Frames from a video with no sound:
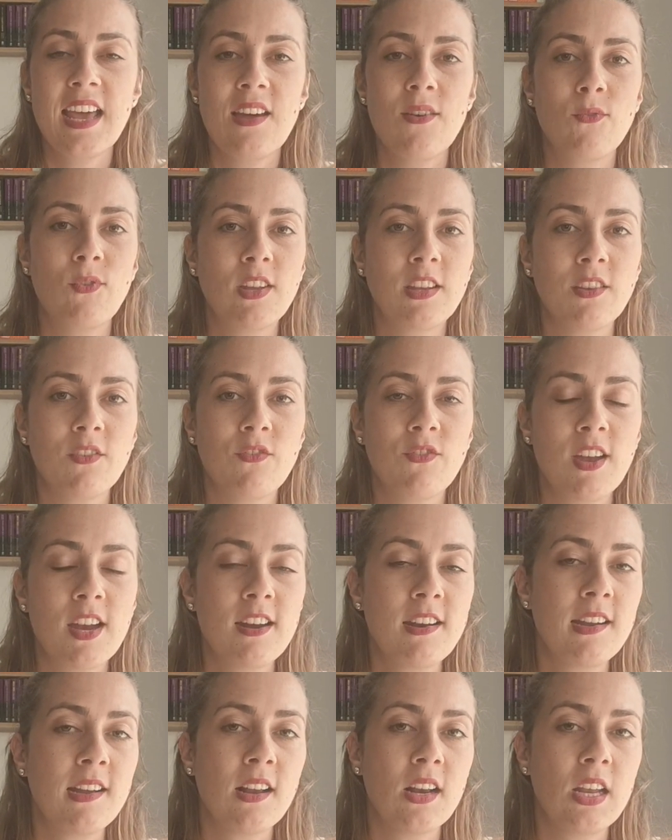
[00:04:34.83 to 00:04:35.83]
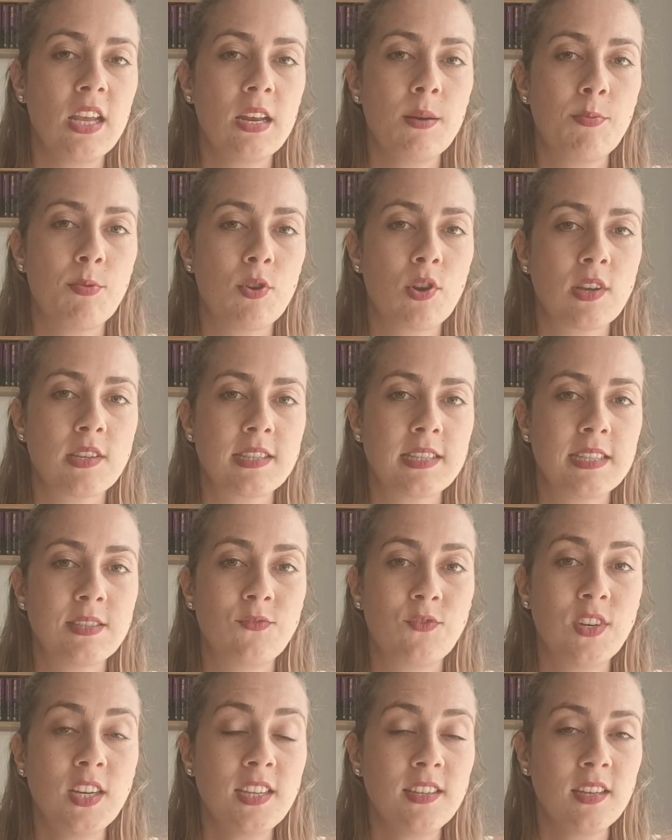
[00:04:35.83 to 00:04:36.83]
with a very clear process,
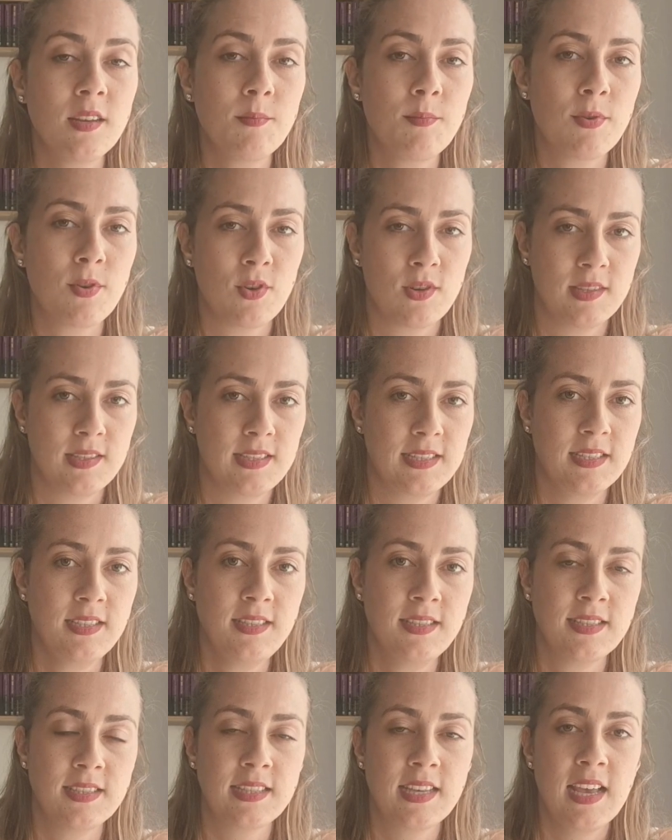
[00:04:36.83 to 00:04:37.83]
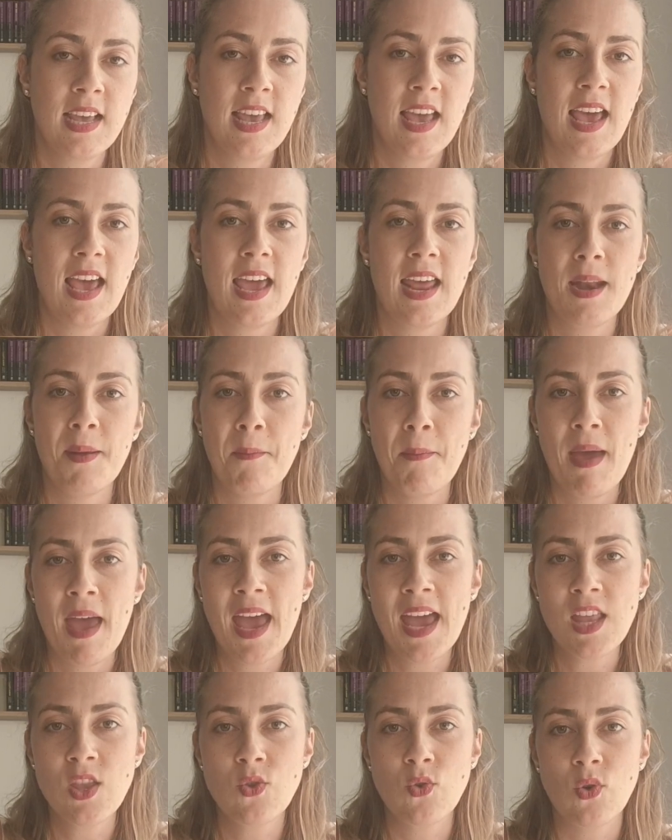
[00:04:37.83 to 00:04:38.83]
written process, and a
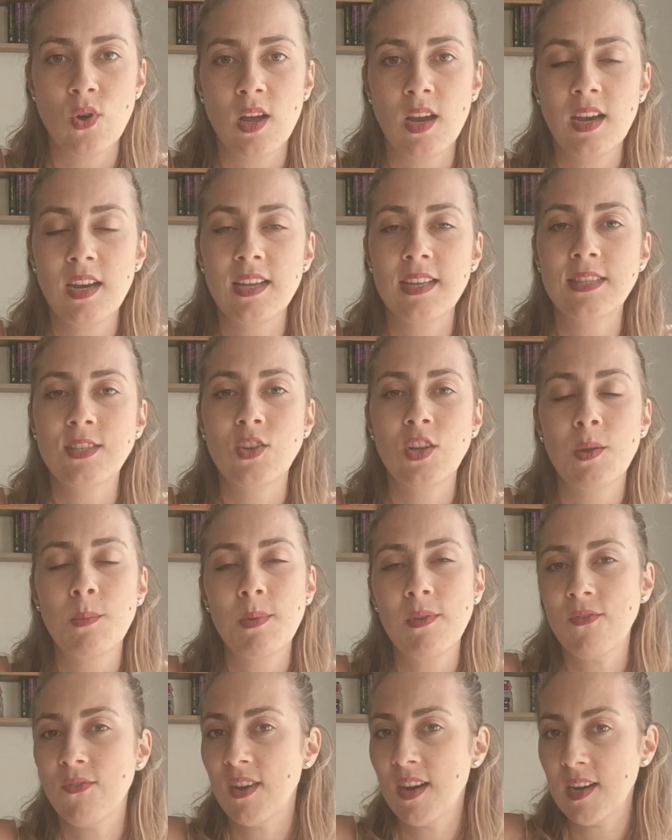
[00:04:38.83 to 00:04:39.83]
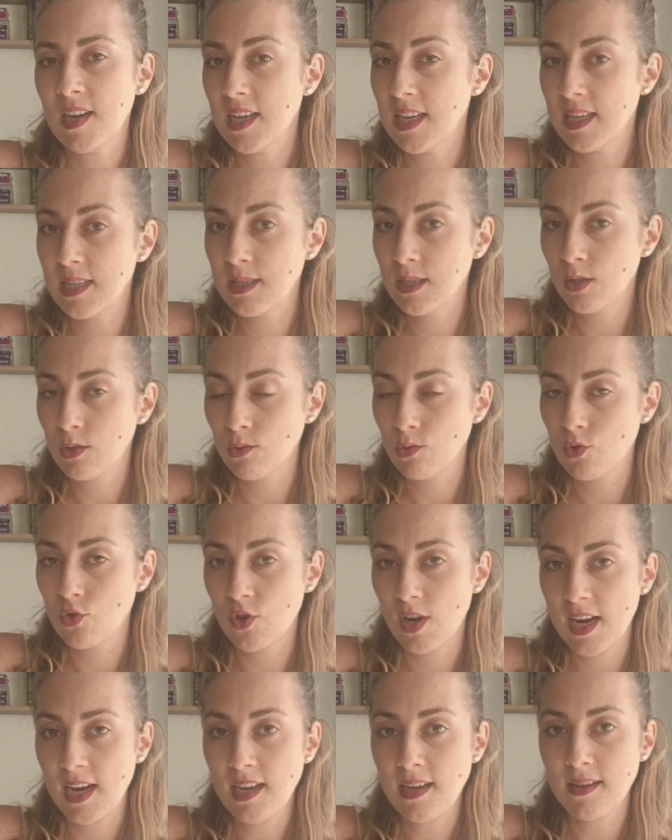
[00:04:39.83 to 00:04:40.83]
manual, it's going to be very easy to
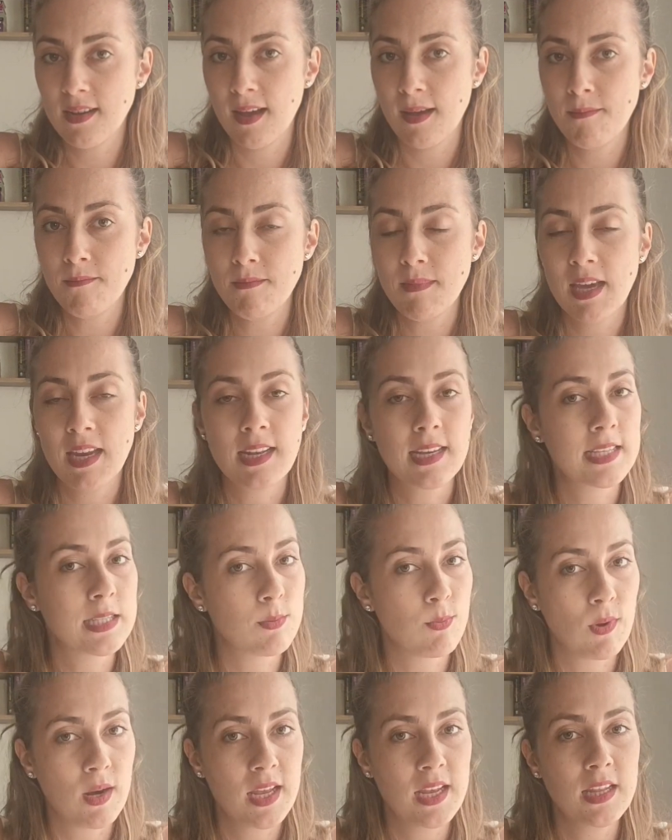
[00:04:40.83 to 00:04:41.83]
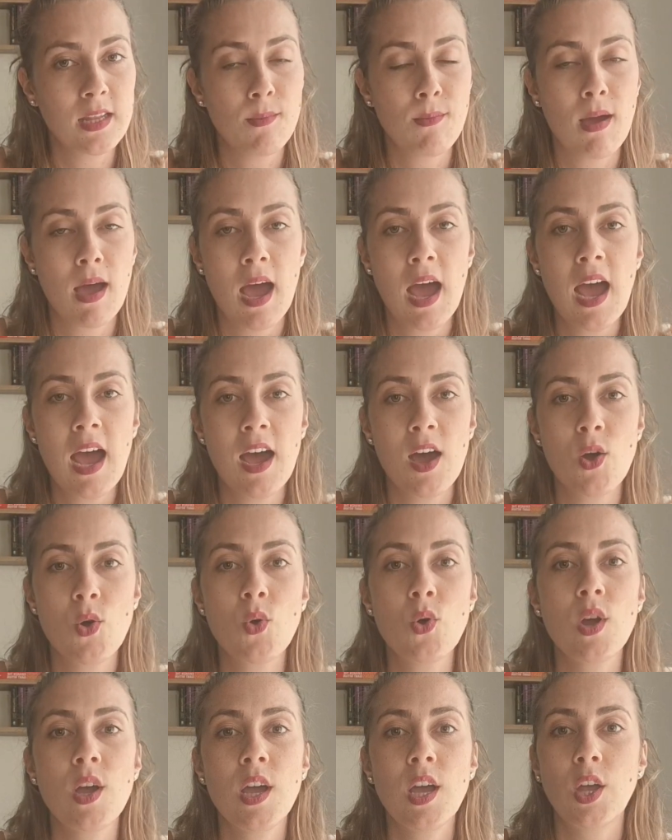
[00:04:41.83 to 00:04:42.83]
train them and explain them
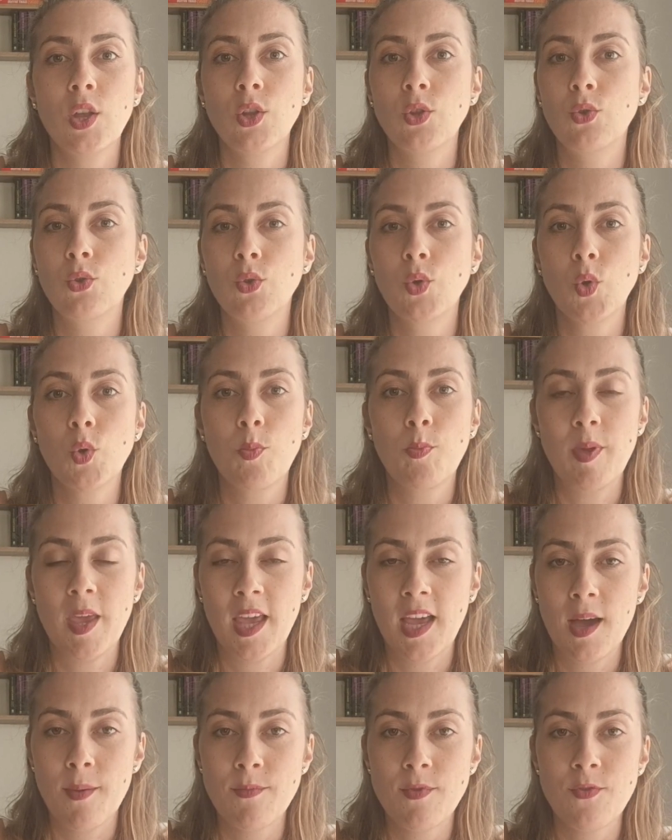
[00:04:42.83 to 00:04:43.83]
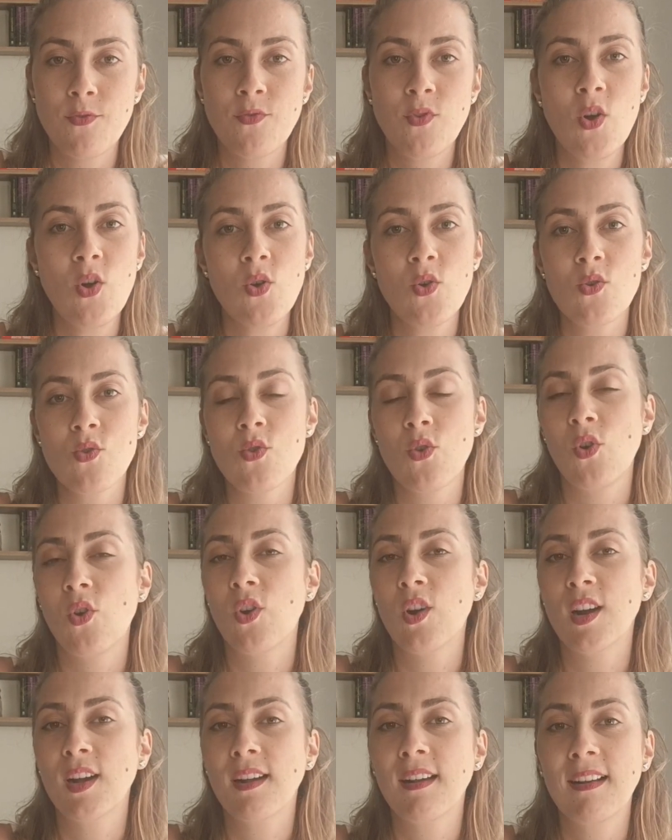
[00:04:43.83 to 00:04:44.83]
how to pick up the phone,
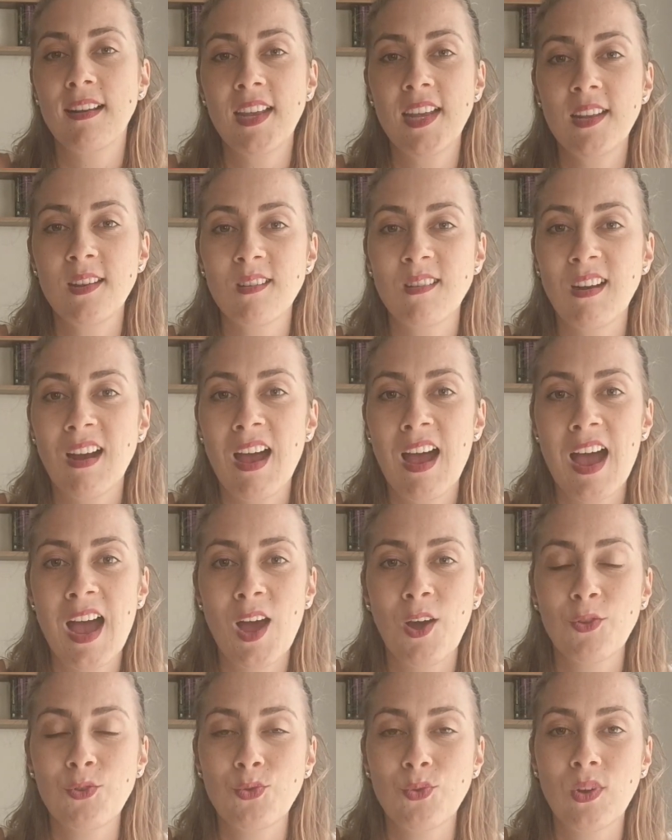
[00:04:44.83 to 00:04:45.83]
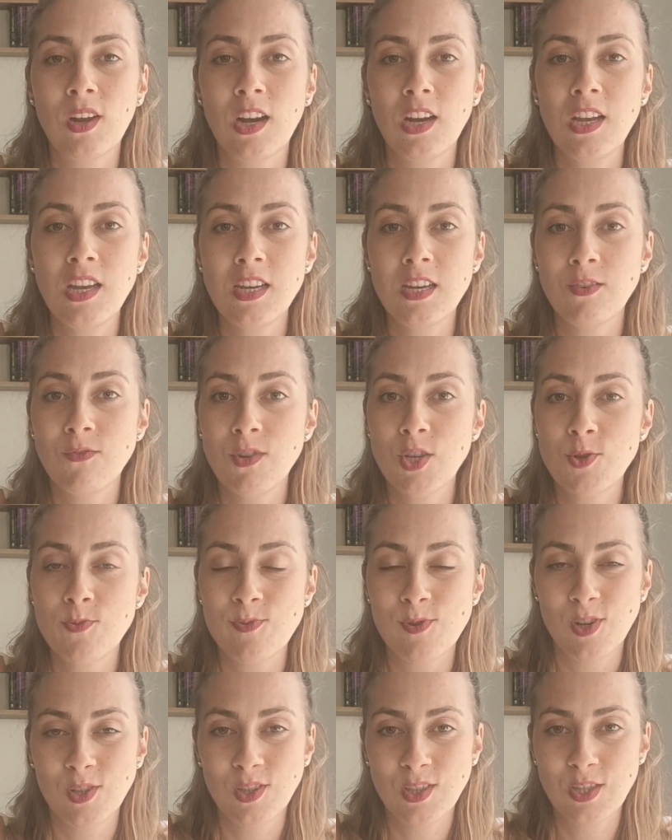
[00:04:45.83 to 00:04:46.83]
or a cleaner how to clean and which
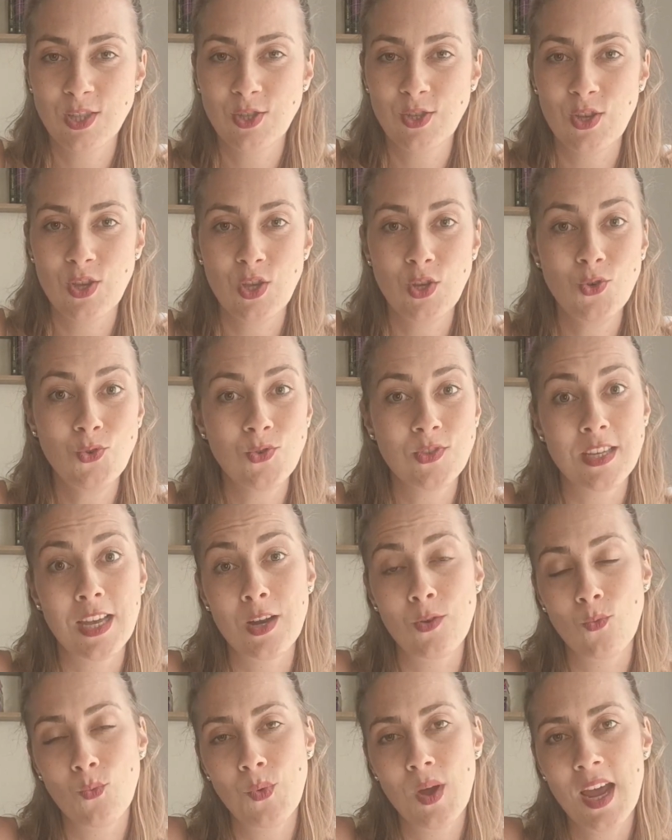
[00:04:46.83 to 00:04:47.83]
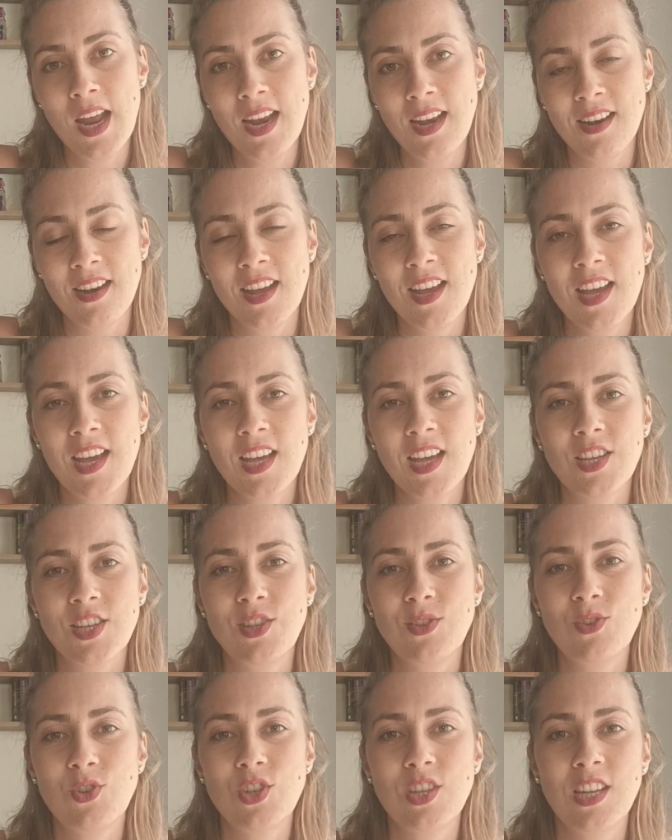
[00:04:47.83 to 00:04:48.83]
products to use and when
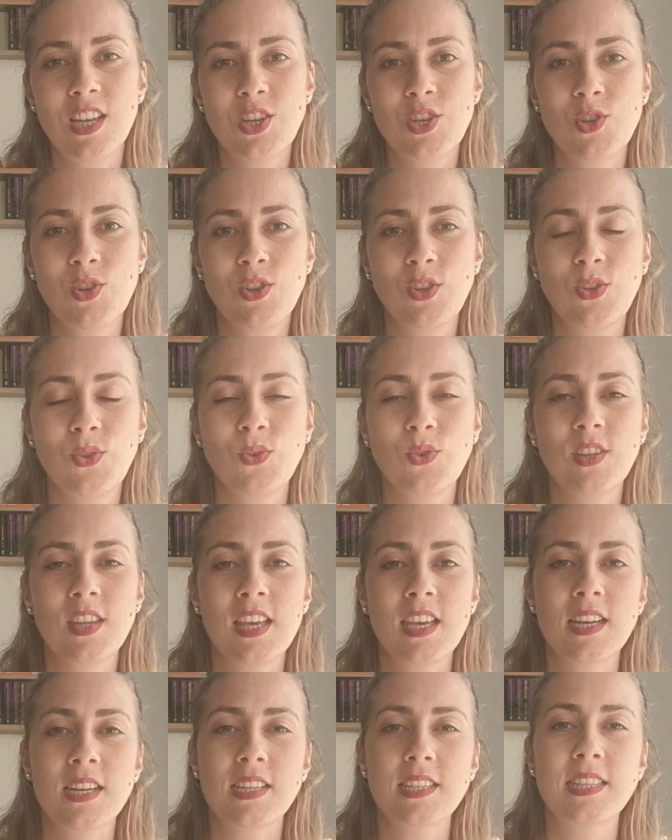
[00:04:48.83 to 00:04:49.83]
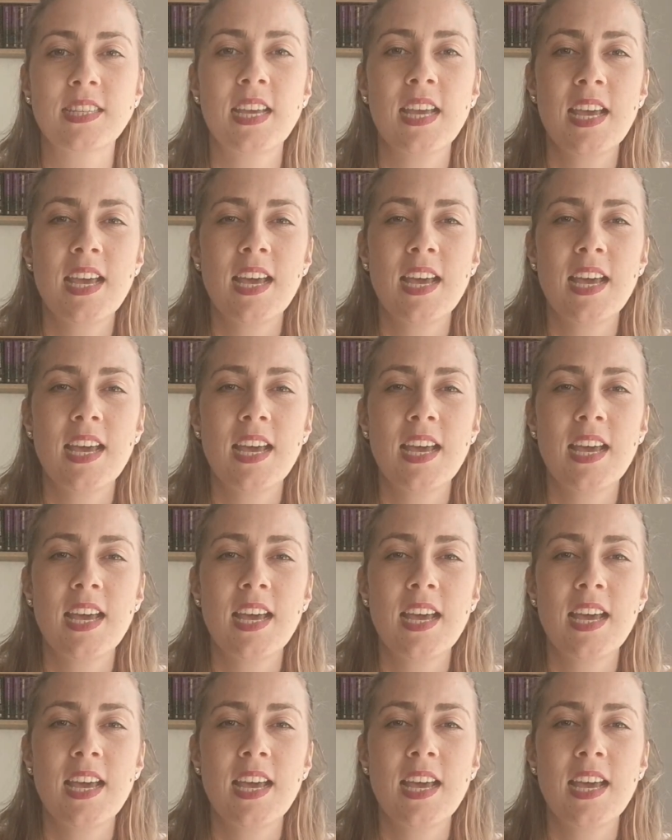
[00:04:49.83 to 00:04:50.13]
they should do things.